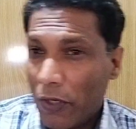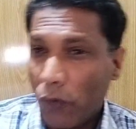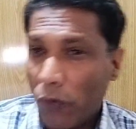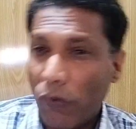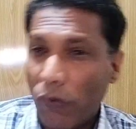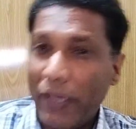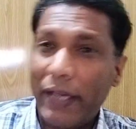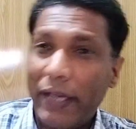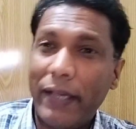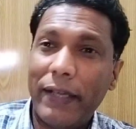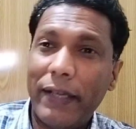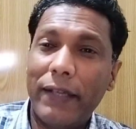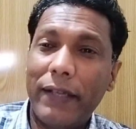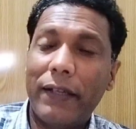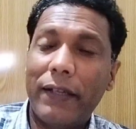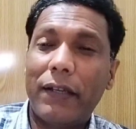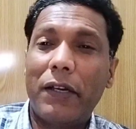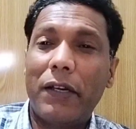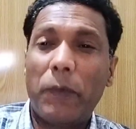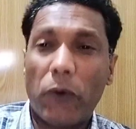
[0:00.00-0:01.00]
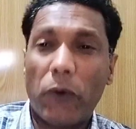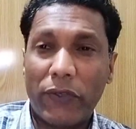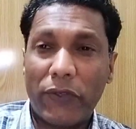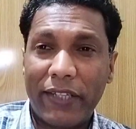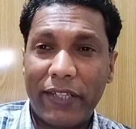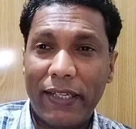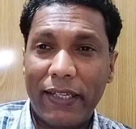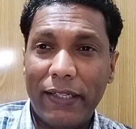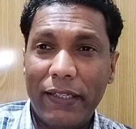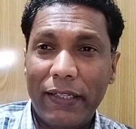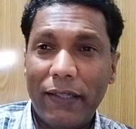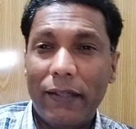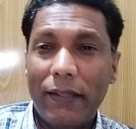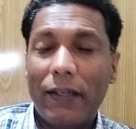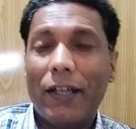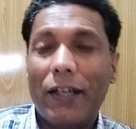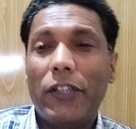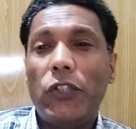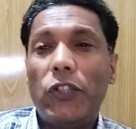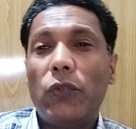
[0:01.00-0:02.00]
Today,
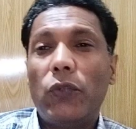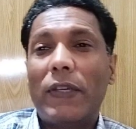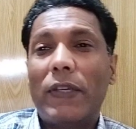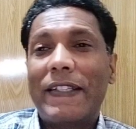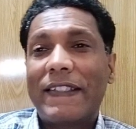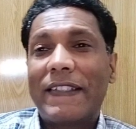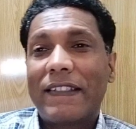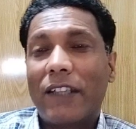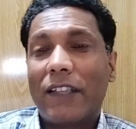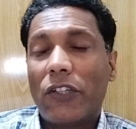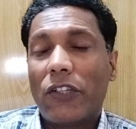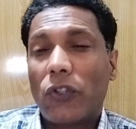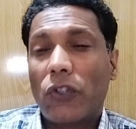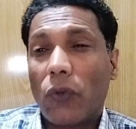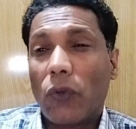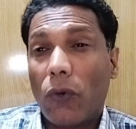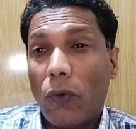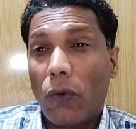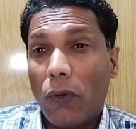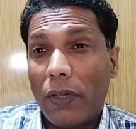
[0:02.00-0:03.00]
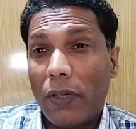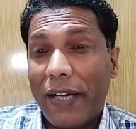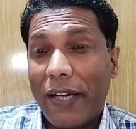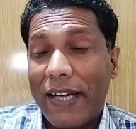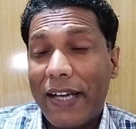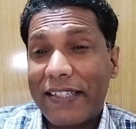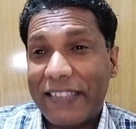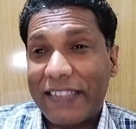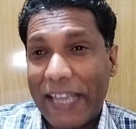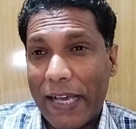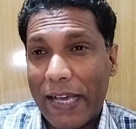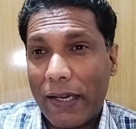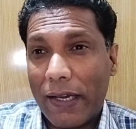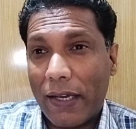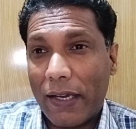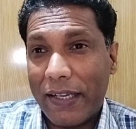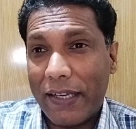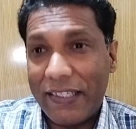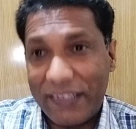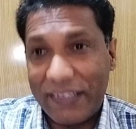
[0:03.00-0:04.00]
reportedly, U S told its
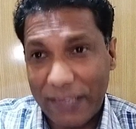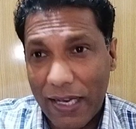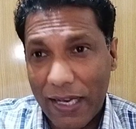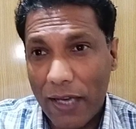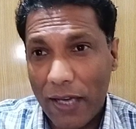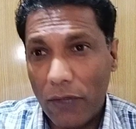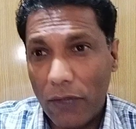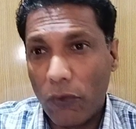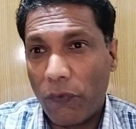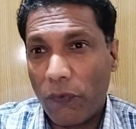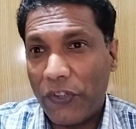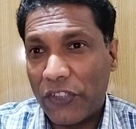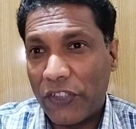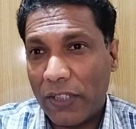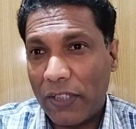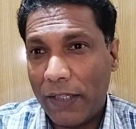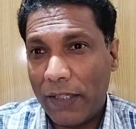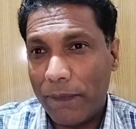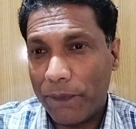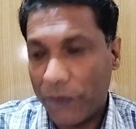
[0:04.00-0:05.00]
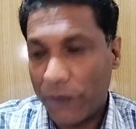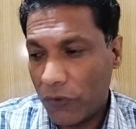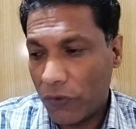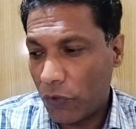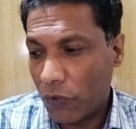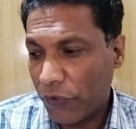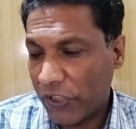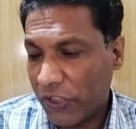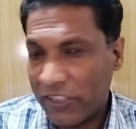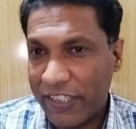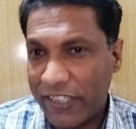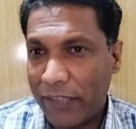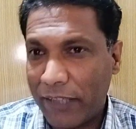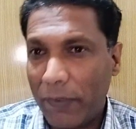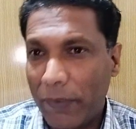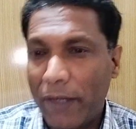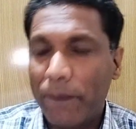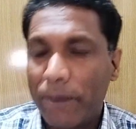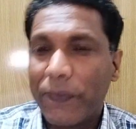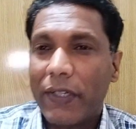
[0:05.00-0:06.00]
allies, unofficially, no official
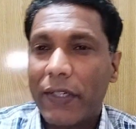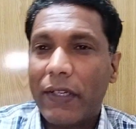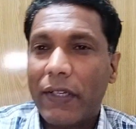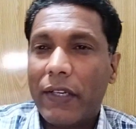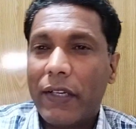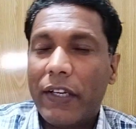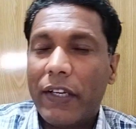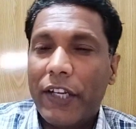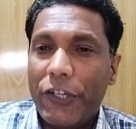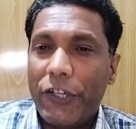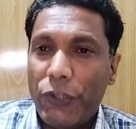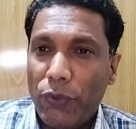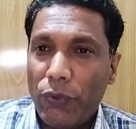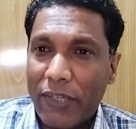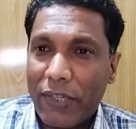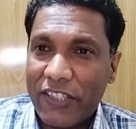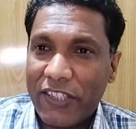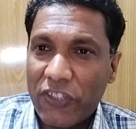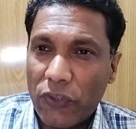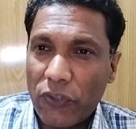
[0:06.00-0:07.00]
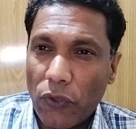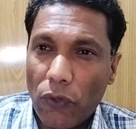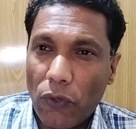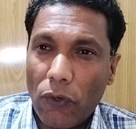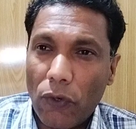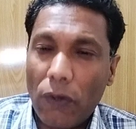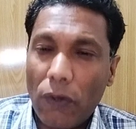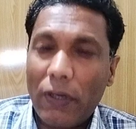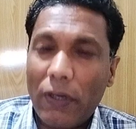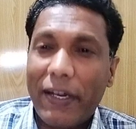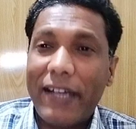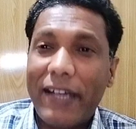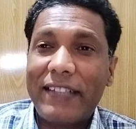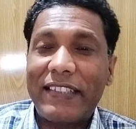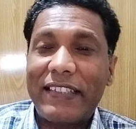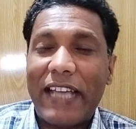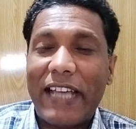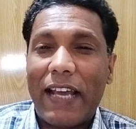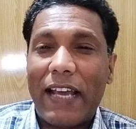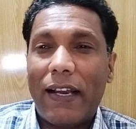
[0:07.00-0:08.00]
statement, U S told
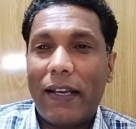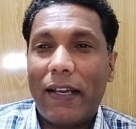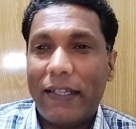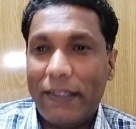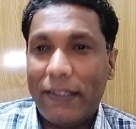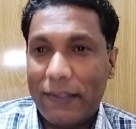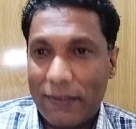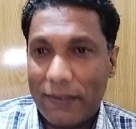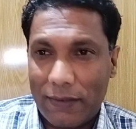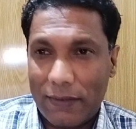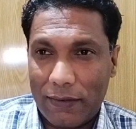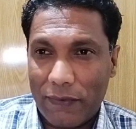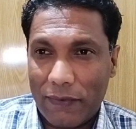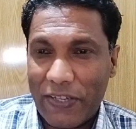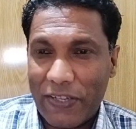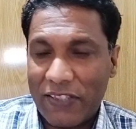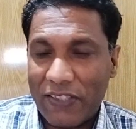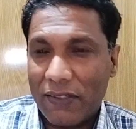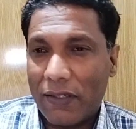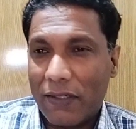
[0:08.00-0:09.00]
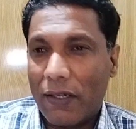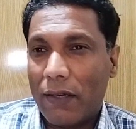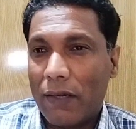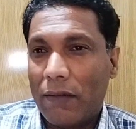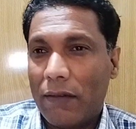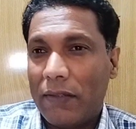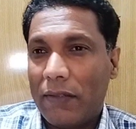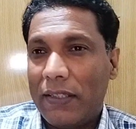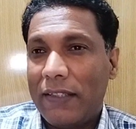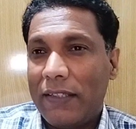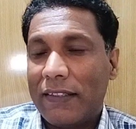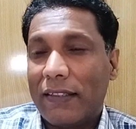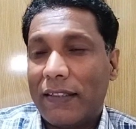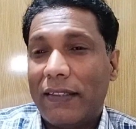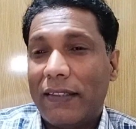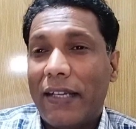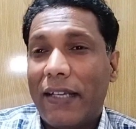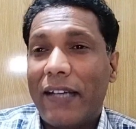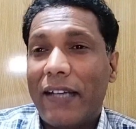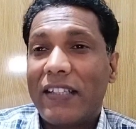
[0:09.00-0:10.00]
its allies, Western countries,
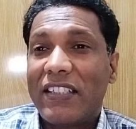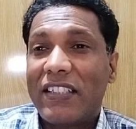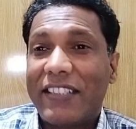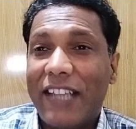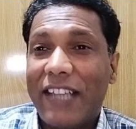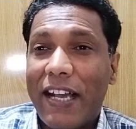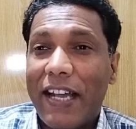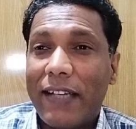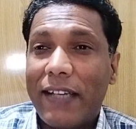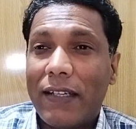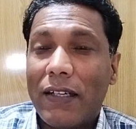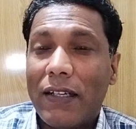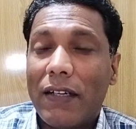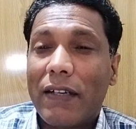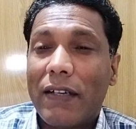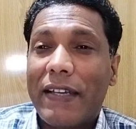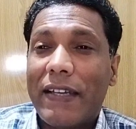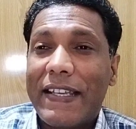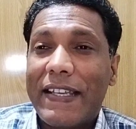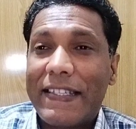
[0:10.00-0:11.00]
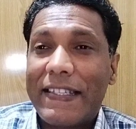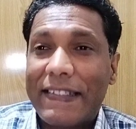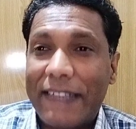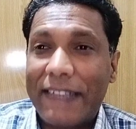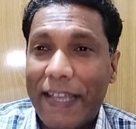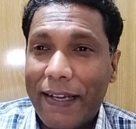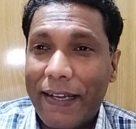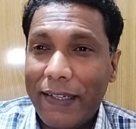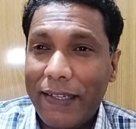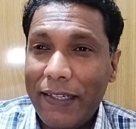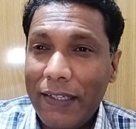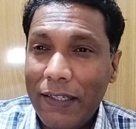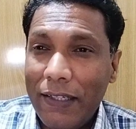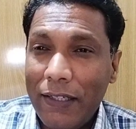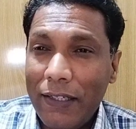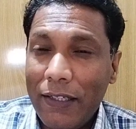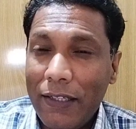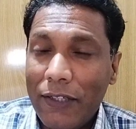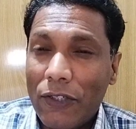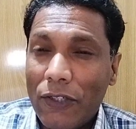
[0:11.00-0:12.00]
that China has
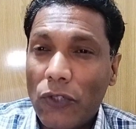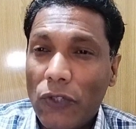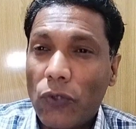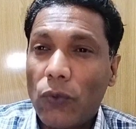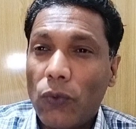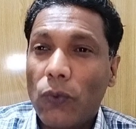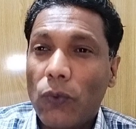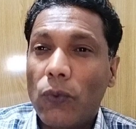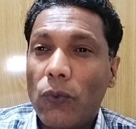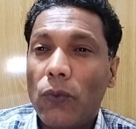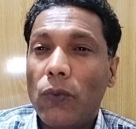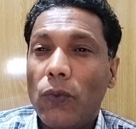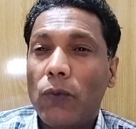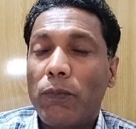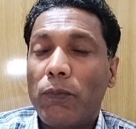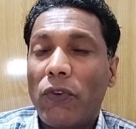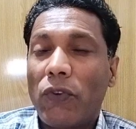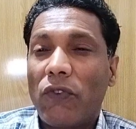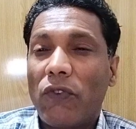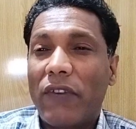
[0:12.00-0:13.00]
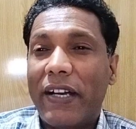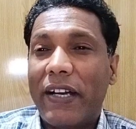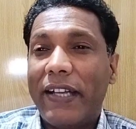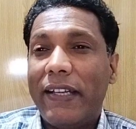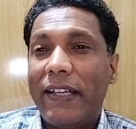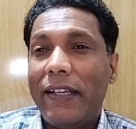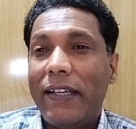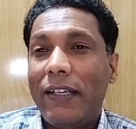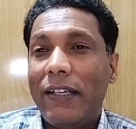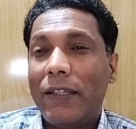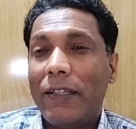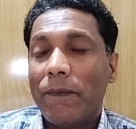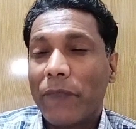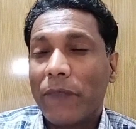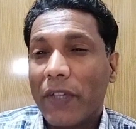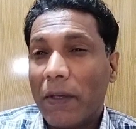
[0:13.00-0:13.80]
agreed to provide